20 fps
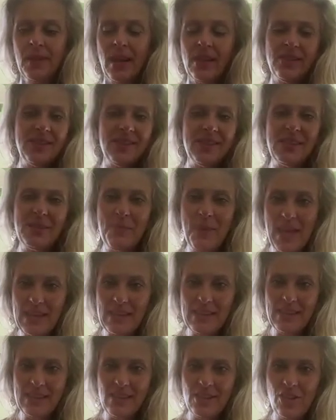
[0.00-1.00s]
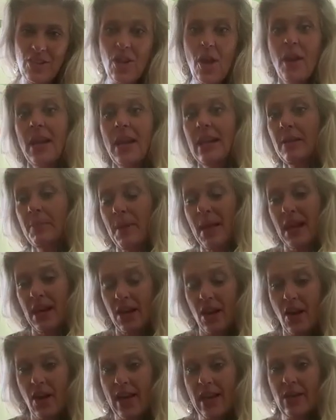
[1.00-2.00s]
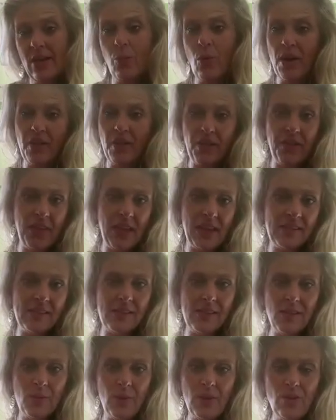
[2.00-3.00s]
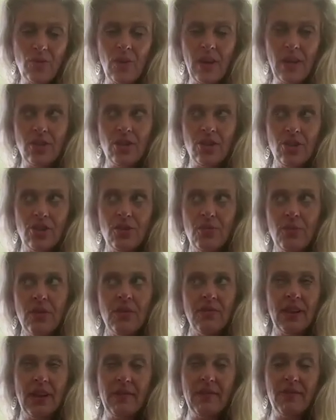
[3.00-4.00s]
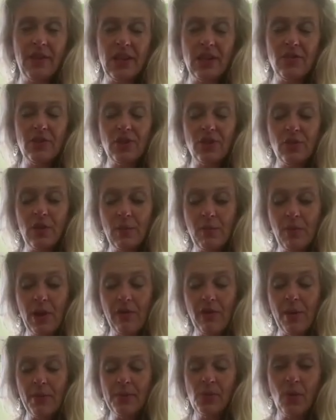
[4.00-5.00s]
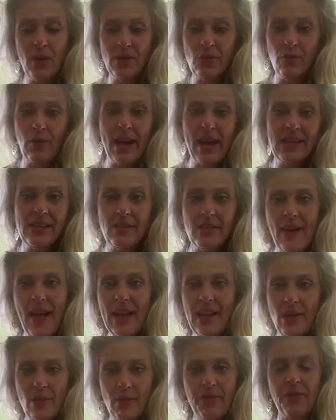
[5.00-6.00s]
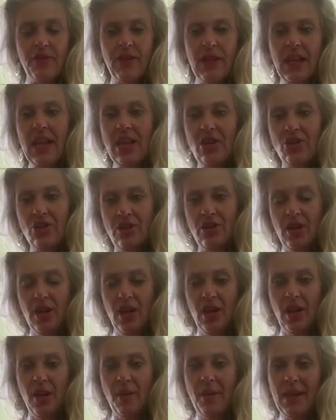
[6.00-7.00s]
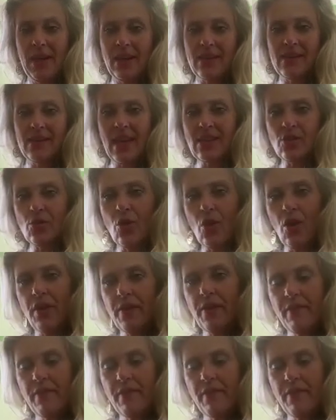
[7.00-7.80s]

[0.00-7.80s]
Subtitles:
it's dismissed. You know, a little bit like one of the things that we're trying to do with the Village Visionary program is always raise the value of the village because there's not